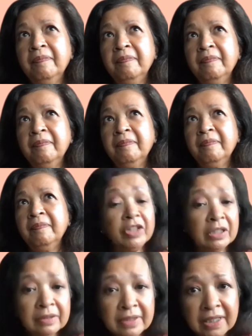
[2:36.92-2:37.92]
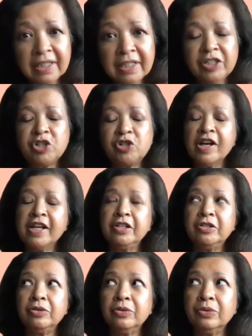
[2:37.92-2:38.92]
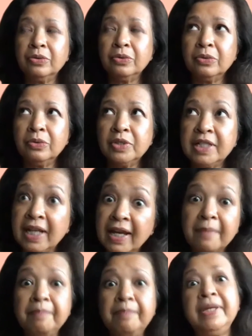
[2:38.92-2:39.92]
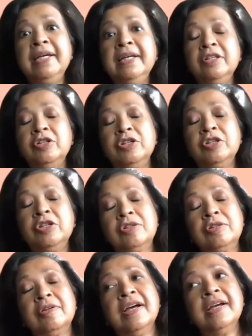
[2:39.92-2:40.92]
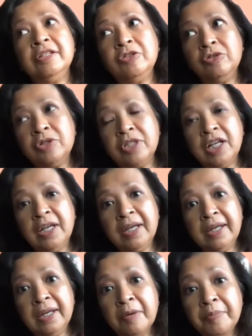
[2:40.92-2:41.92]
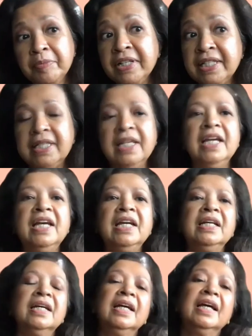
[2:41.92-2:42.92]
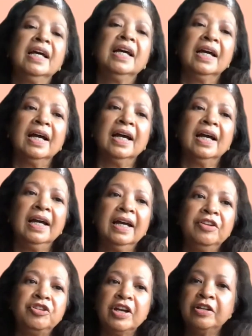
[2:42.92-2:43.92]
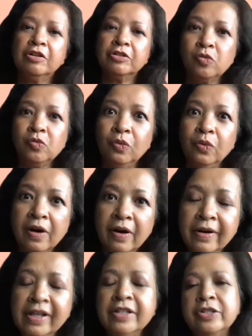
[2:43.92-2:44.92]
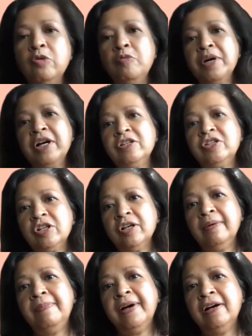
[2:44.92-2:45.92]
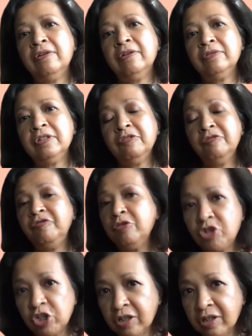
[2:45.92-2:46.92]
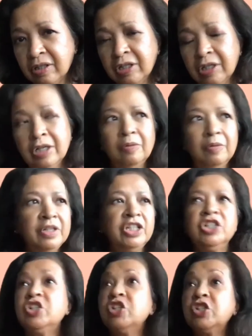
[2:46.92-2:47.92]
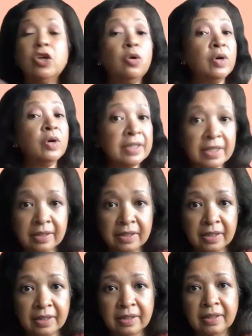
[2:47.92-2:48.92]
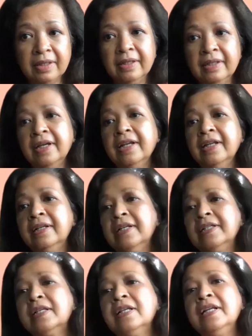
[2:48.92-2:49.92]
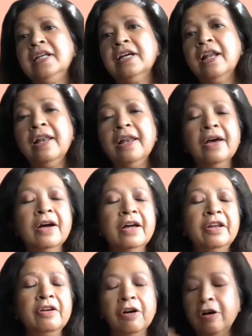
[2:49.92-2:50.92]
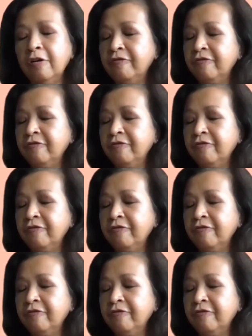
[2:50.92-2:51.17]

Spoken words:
difficulties trying to stay upbeat, trying to stay optimistic, and try not to worry so much about the future, which is so uncertain. And there's certainly a lot of